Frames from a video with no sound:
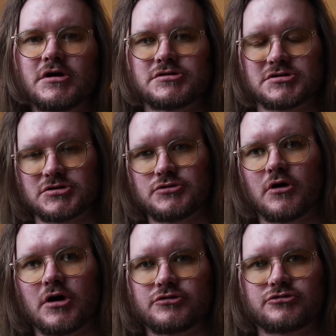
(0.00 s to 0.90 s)
to
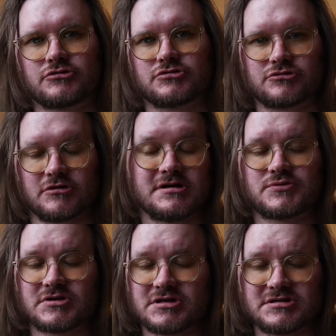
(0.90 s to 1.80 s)
200 degrees,
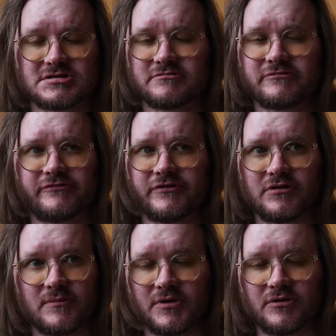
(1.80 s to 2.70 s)
which is
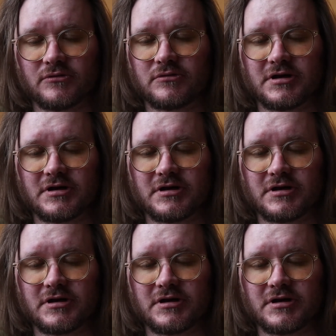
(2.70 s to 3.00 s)
phenomenal.